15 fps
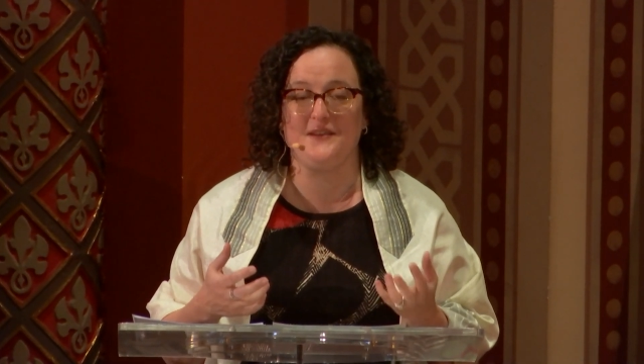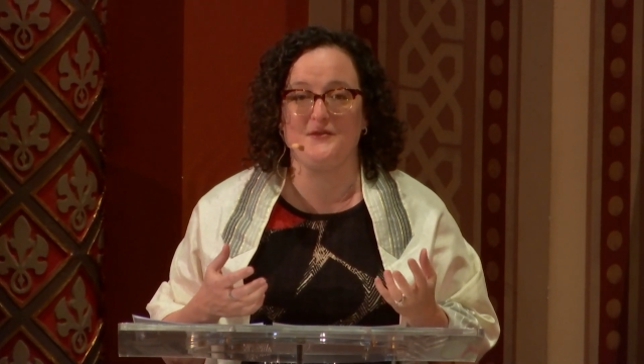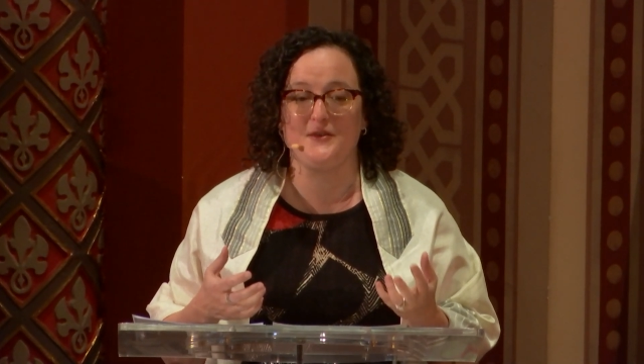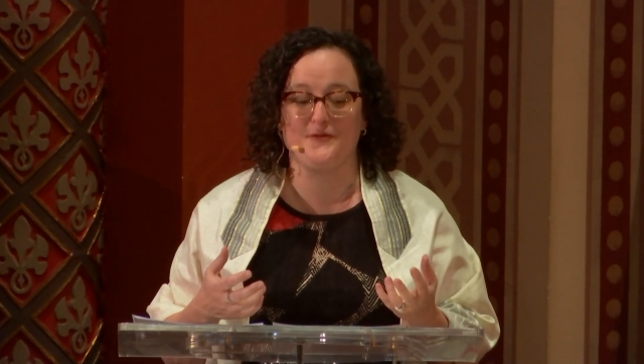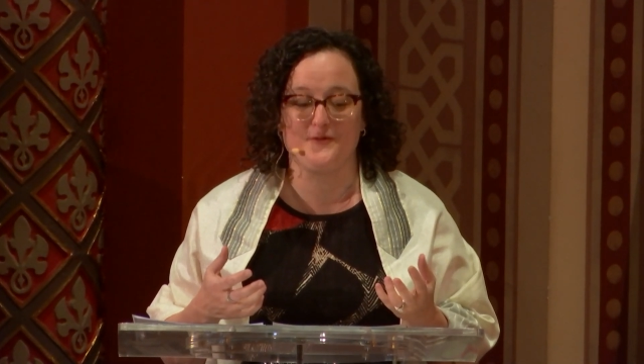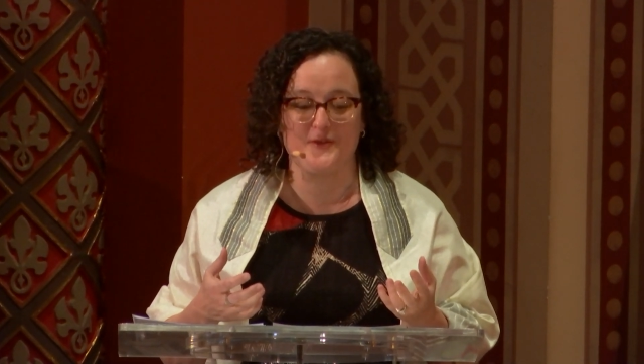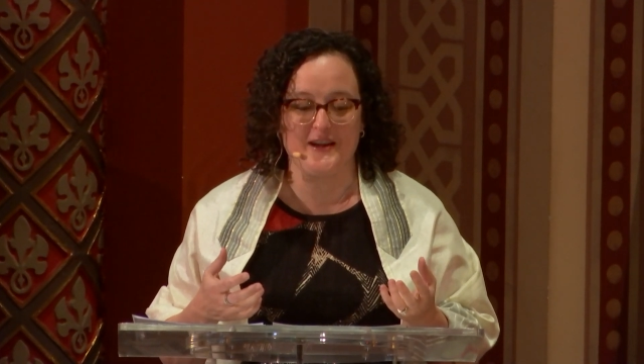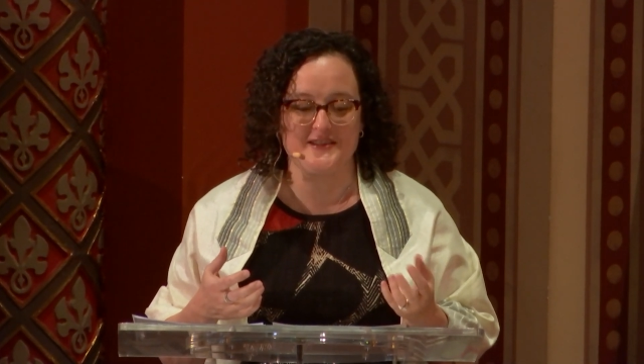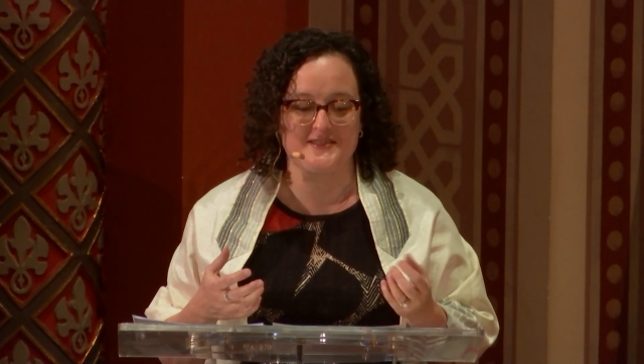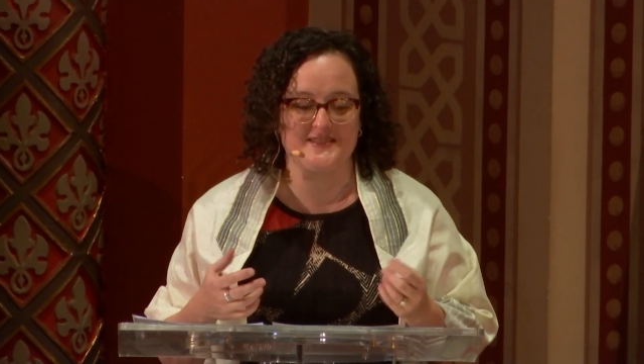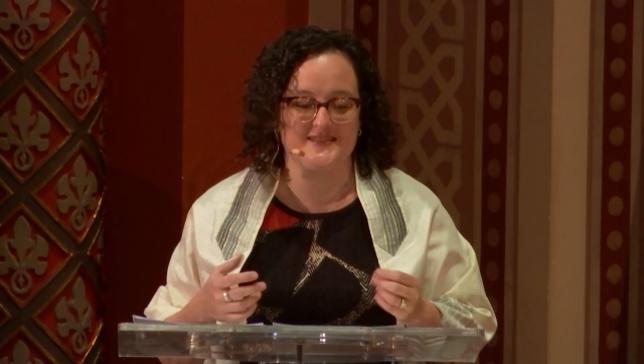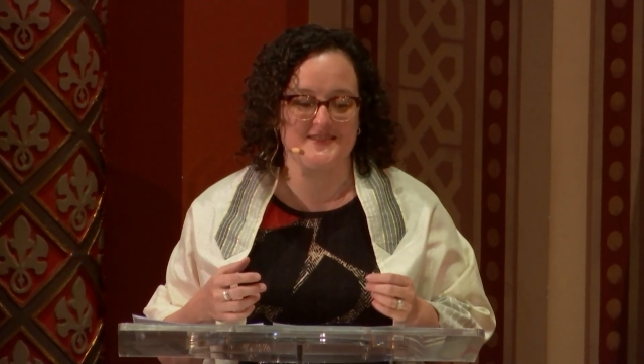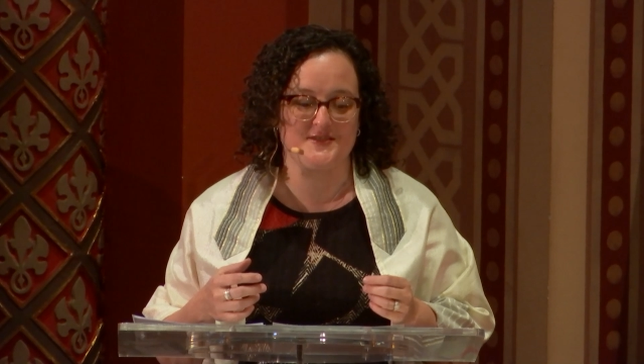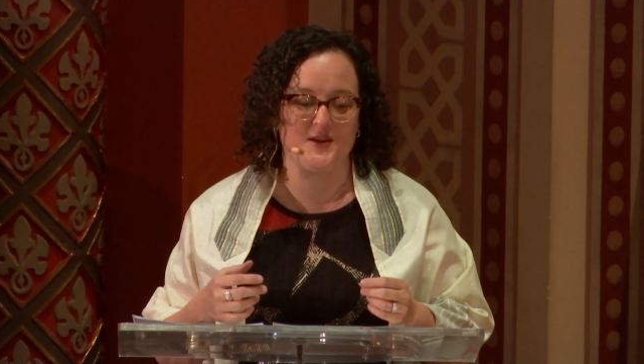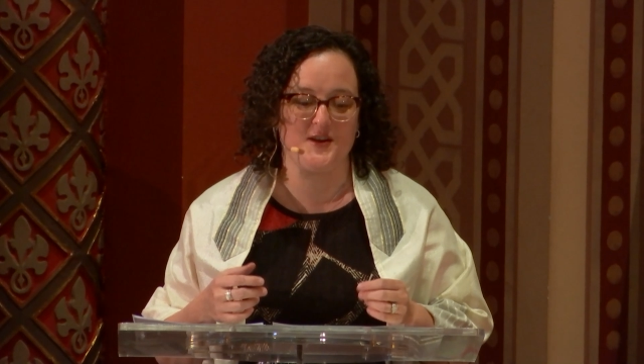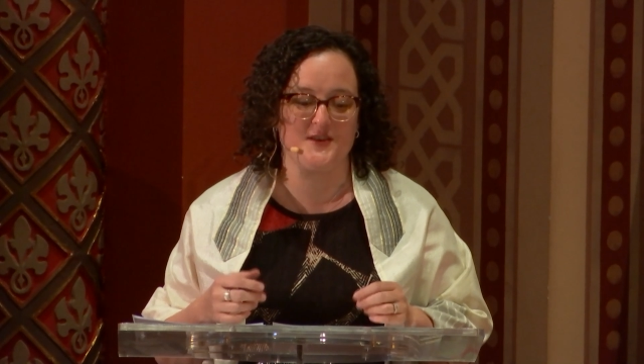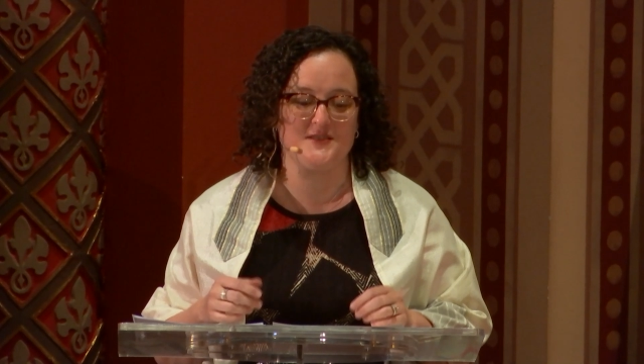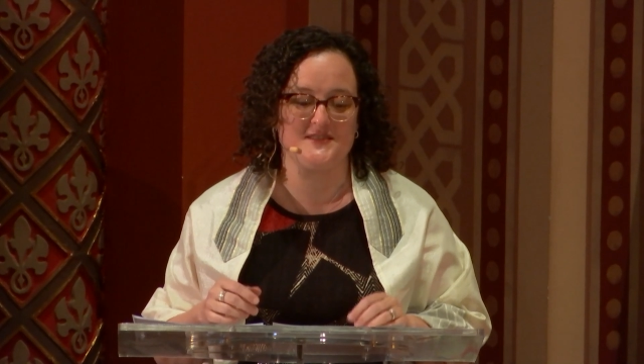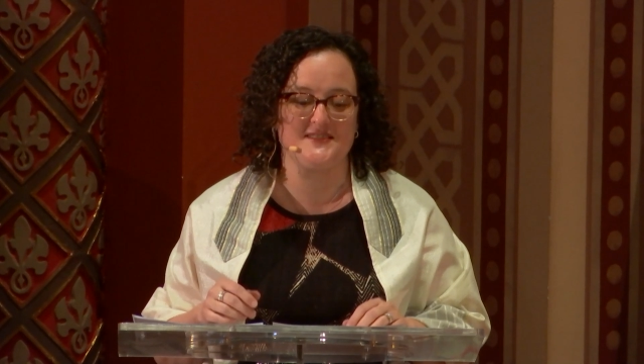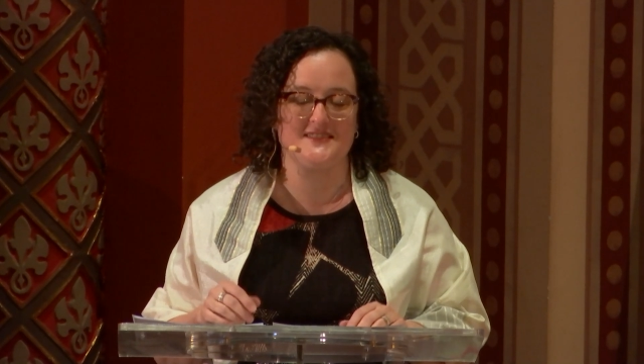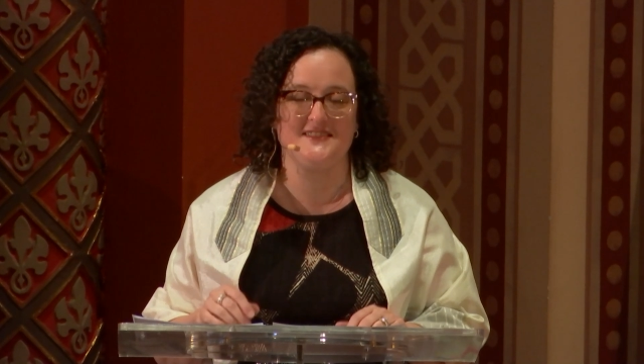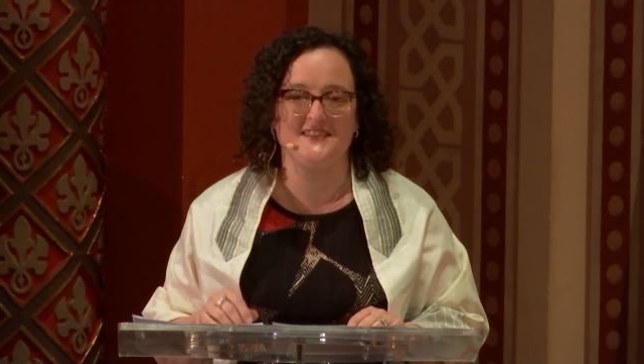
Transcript: of a fresh start,